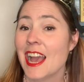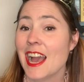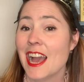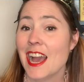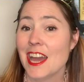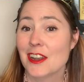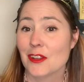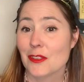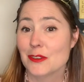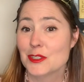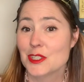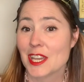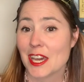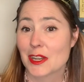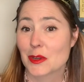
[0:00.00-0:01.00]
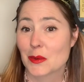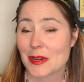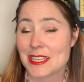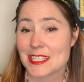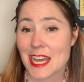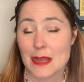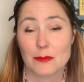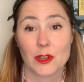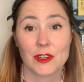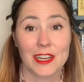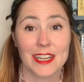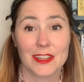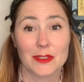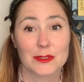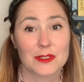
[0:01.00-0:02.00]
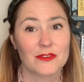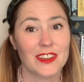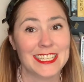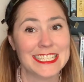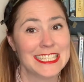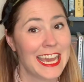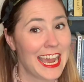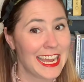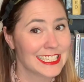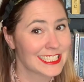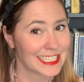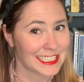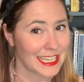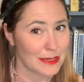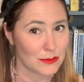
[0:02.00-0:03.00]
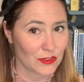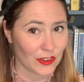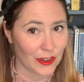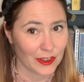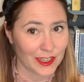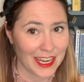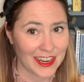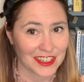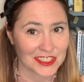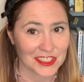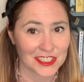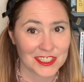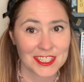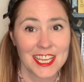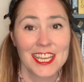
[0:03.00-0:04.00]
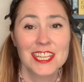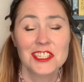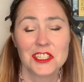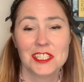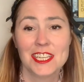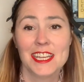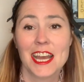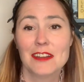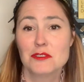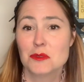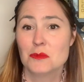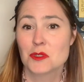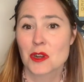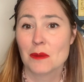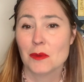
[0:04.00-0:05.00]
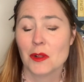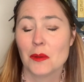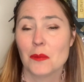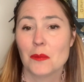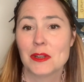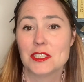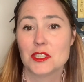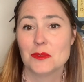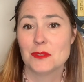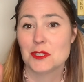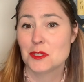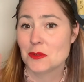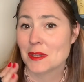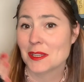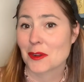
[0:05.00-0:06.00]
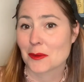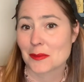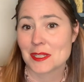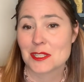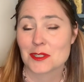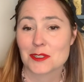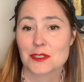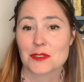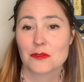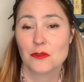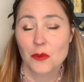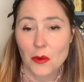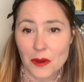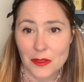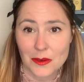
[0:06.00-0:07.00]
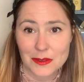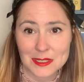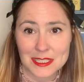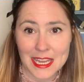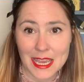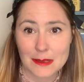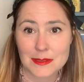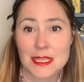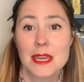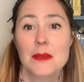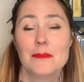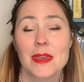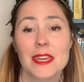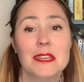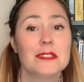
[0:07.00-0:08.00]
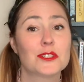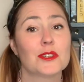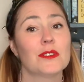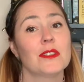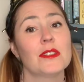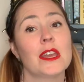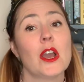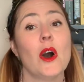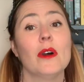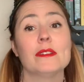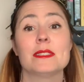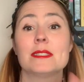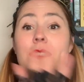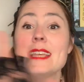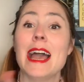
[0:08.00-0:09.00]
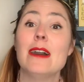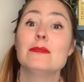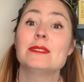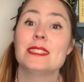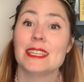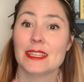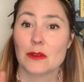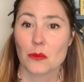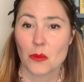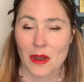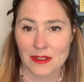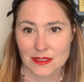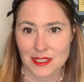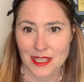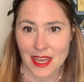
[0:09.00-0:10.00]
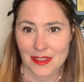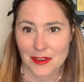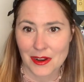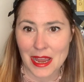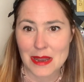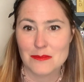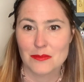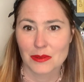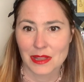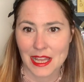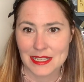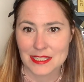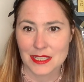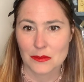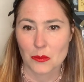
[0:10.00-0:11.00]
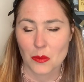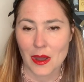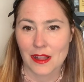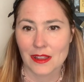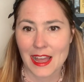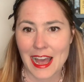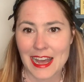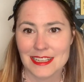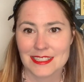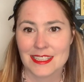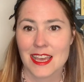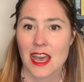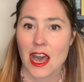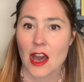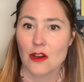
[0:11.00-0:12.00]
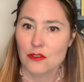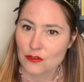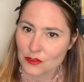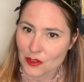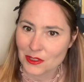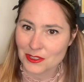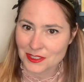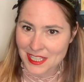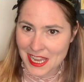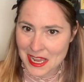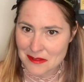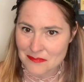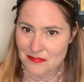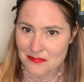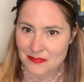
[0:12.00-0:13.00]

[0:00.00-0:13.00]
And although she had a great time creating those fantastic names for her characters, she did have some trouble when she was doing her research for those names, making sure that they all sounded well together and blended well as a full name.